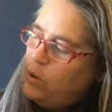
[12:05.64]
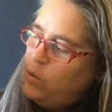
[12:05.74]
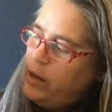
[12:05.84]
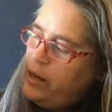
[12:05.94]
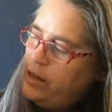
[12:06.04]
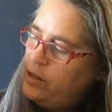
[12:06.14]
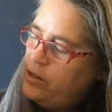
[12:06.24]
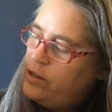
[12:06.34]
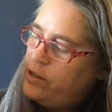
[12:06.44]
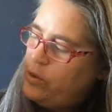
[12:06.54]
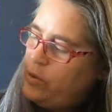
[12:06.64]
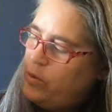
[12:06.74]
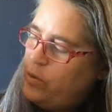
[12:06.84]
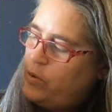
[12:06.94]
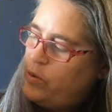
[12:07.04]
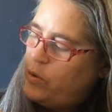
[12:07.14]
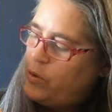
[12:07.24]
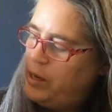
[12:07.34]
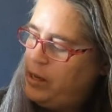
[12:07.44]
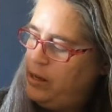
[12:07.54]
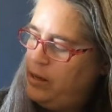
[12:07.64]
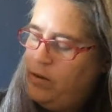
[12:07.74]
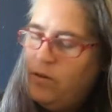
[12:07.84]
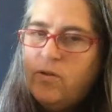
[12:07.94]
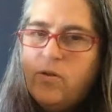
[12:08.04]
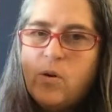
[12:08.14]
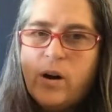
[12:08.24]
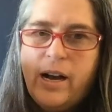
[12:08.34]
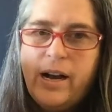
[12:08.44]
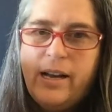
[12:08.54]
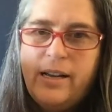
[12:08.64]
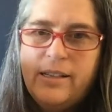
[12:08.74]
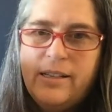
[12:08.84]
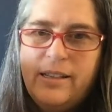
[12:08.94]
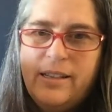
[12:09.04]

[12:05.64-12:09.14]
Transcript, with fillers: One, two, three, four eyes.